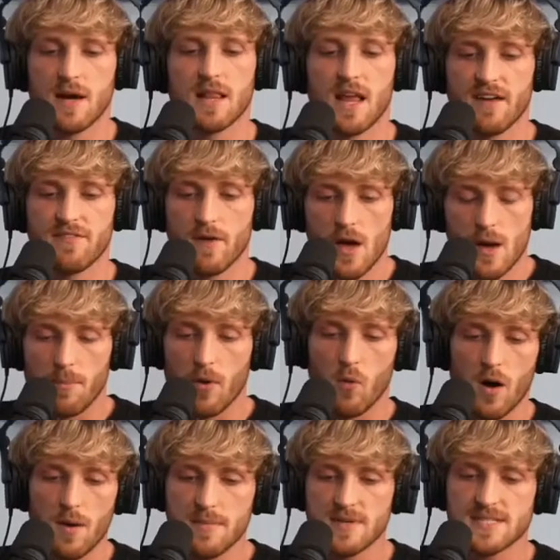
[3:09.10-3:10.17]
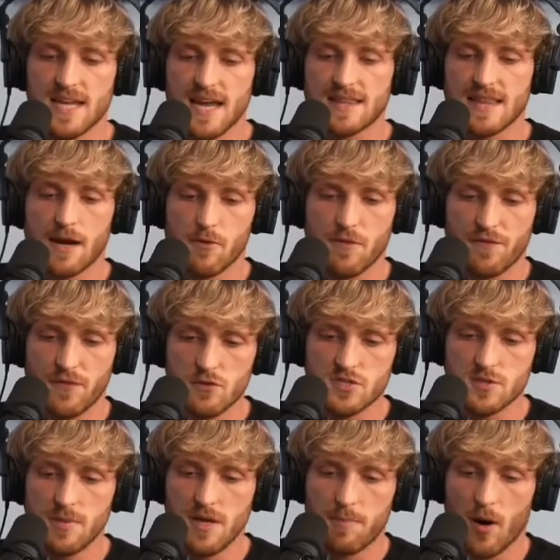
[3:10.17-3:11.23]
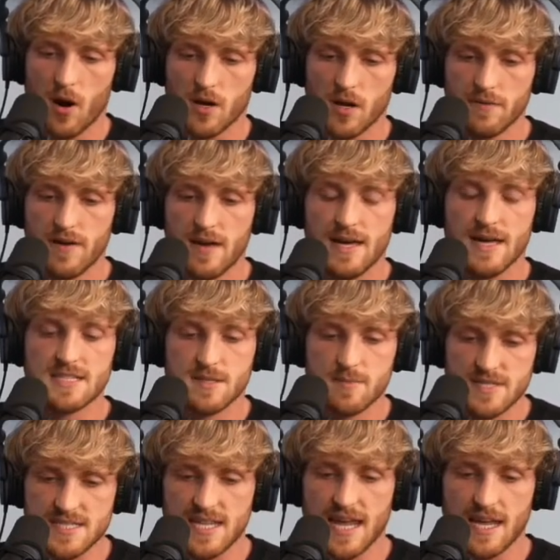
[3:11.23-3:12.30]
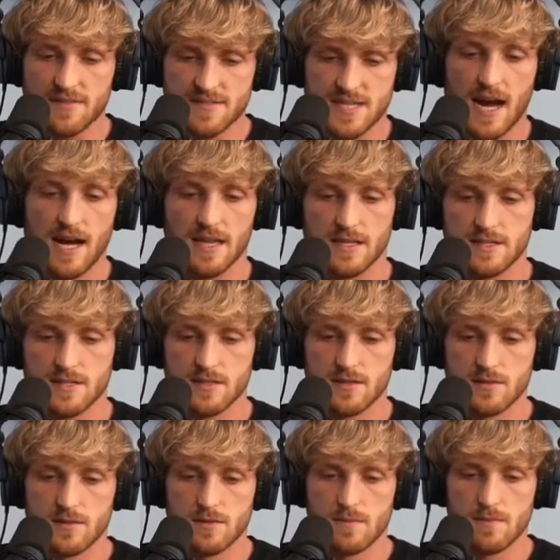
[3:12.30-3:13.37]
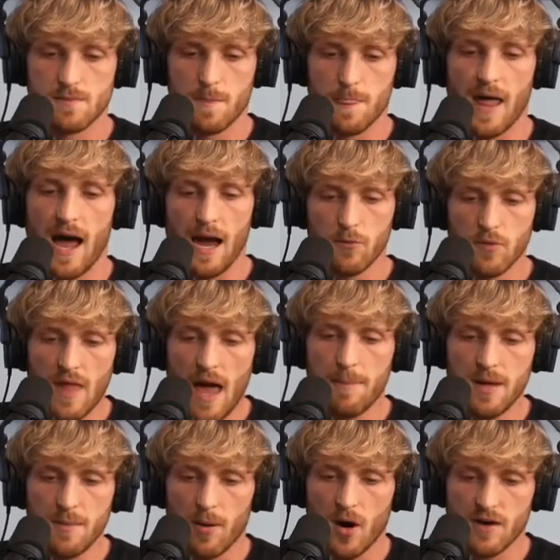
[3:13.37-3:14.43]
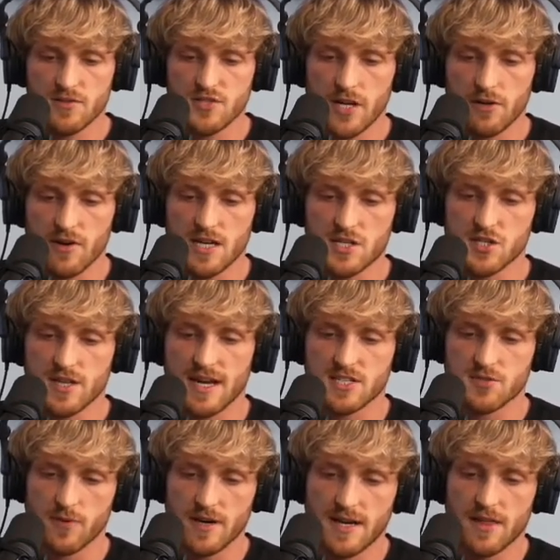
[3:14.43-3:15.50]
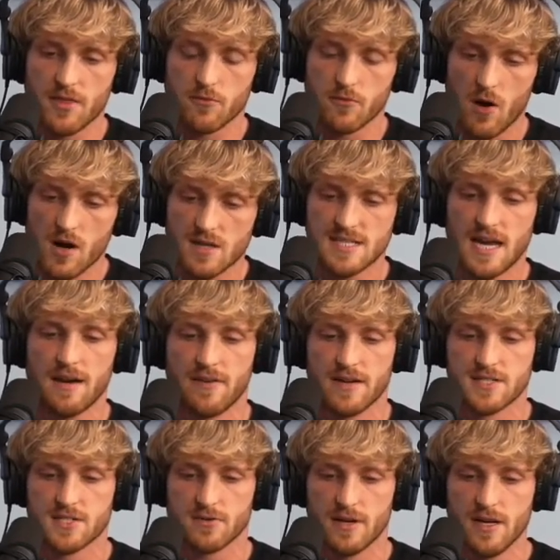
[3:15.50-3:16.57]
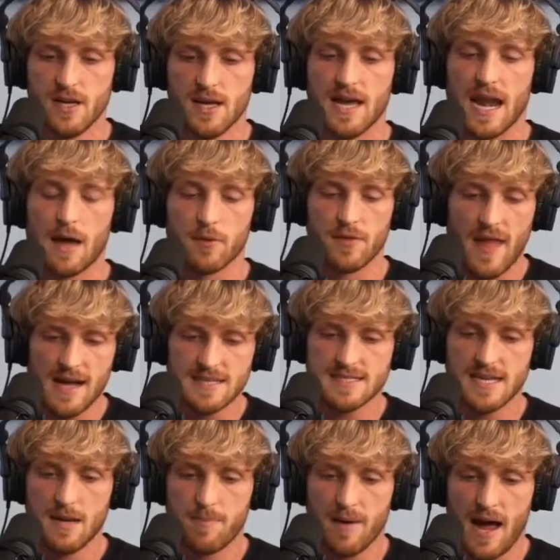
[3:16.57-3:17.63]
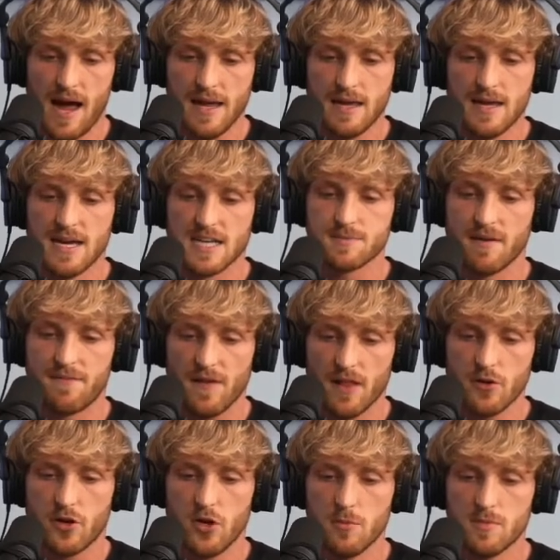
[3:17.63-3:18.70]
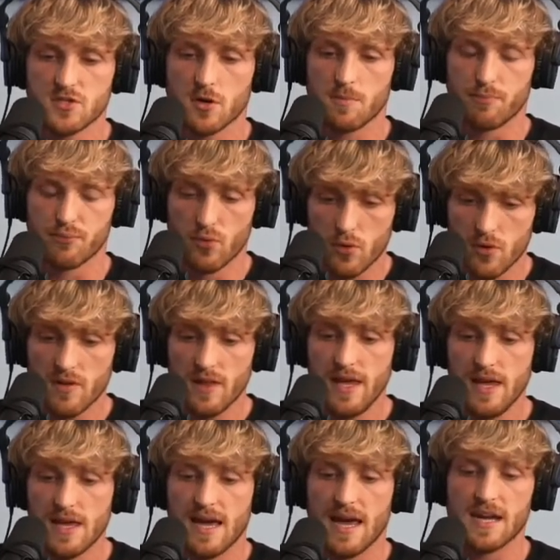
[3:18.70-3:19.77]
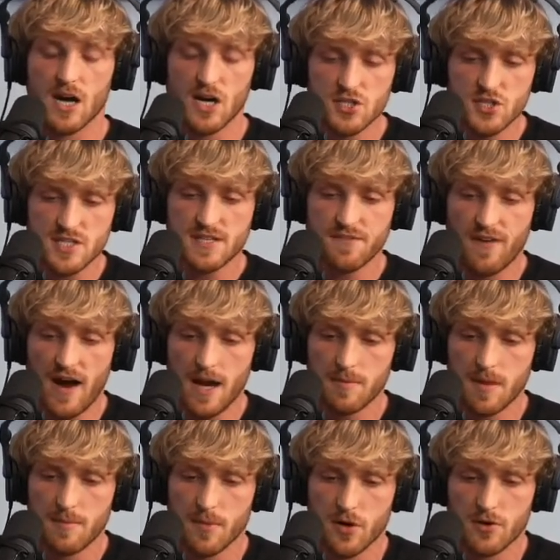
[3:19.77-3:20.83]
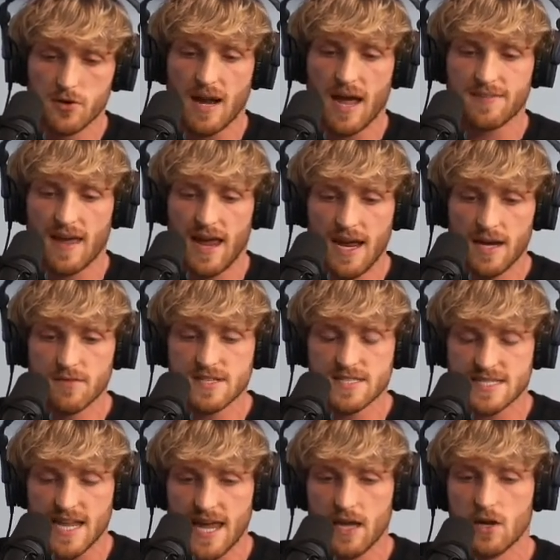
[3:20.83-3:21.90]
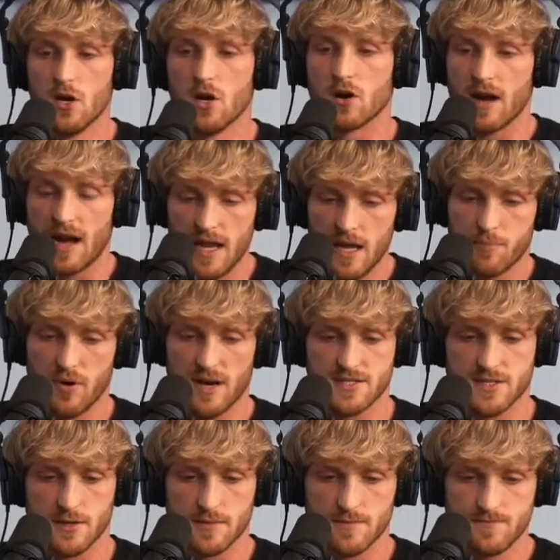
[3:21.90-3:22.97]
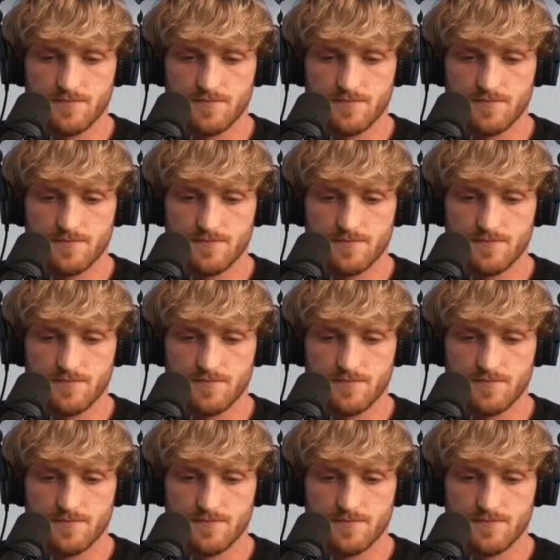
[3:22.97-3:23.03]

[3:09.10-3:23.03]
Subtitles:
life, but one mistake that I refuse to be a part of is the mistake of silence. I will not be a part of a generation that is written on the wrong side of history, and I will not stand by as my fellow humans are brutally and unjustifiably murdered at the hand of the state or any oppressor.